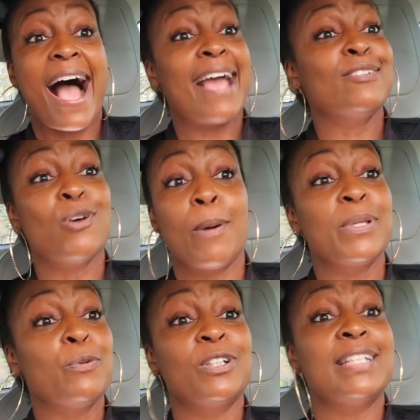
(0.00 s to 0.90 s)
I
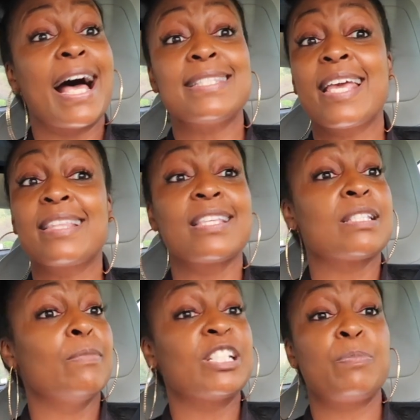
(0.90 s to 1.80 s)
normally will not take
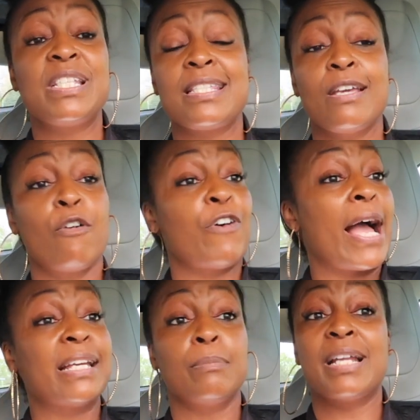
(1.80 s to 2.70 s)
this much PTO if
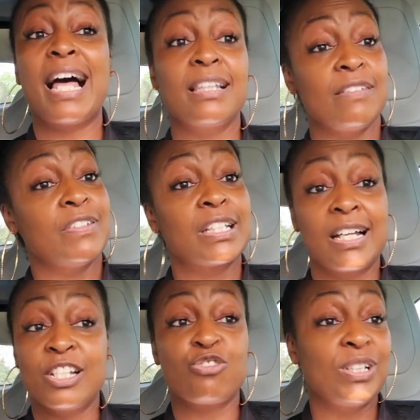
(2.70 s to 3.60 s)
I am not leaving the
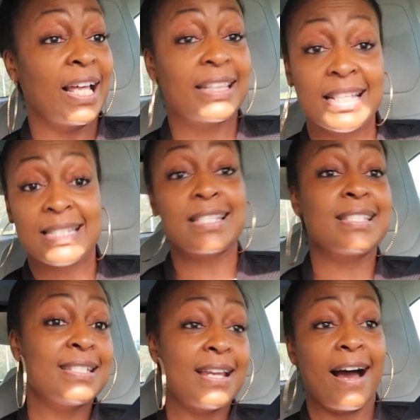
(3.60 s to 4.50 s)
country. Like, this
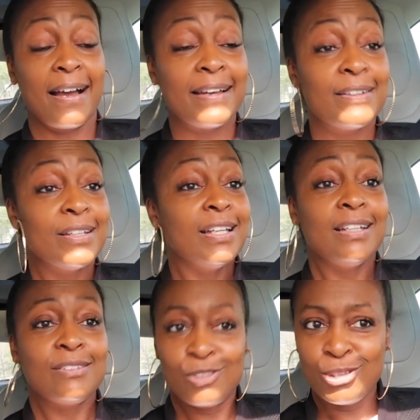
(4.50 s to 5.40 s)
is not...
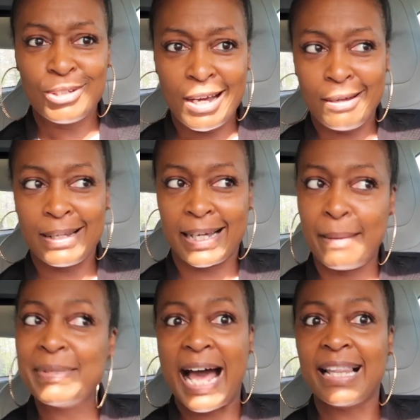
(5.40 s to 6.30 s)
You know, like,
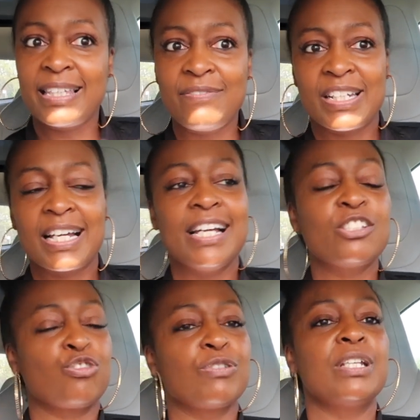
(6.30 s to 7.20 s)
I'm not leaving the
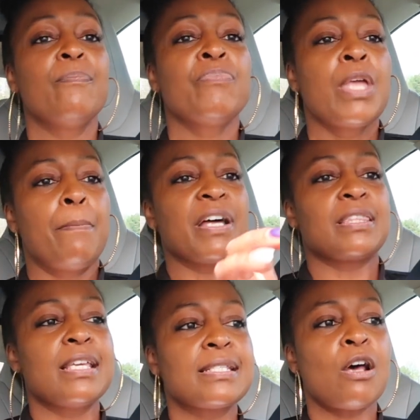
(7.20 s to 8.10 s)
country.
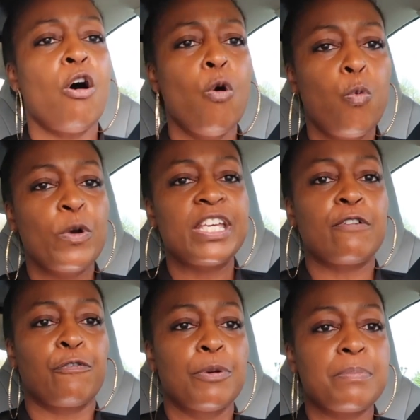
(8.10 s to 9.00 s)
But this whole
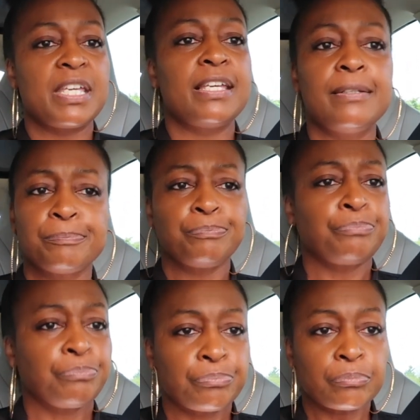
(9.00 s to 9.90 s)
week for me
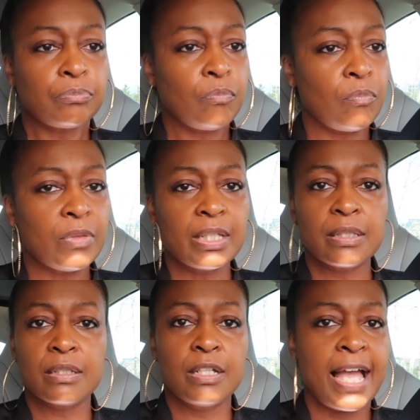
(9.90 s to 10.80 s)

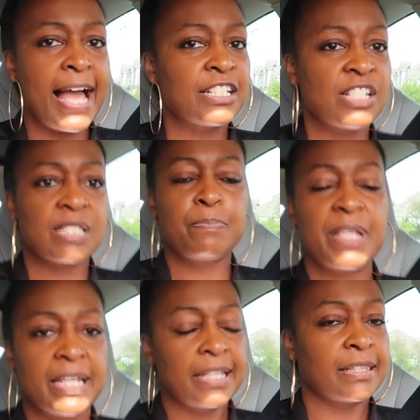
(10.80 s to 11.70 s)
had just
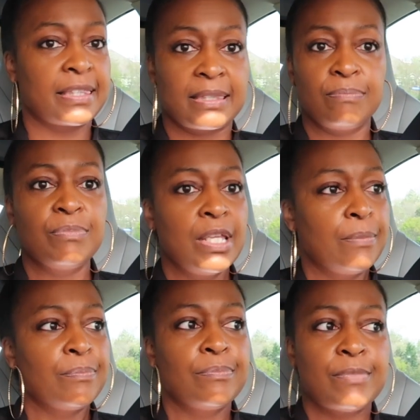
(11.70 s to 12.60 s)
been,
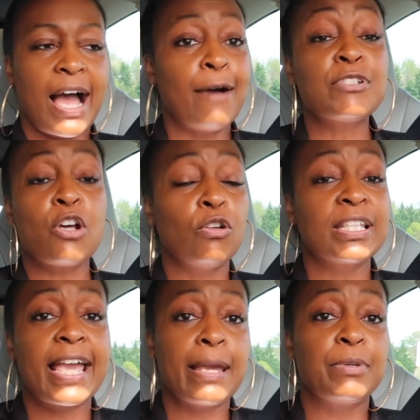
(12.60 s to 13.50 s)
I was
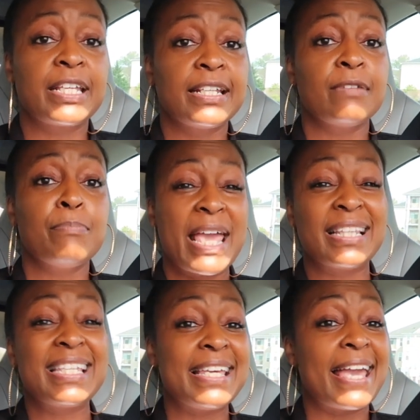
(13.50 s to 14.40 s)
only able to get in
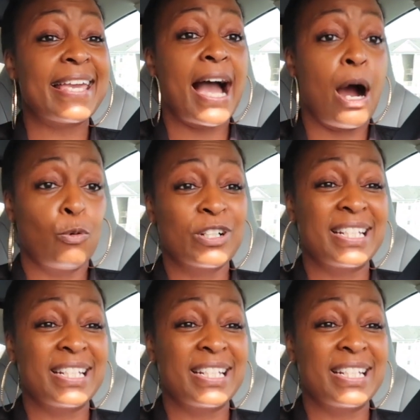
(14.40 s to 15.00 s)
mainly 8-hour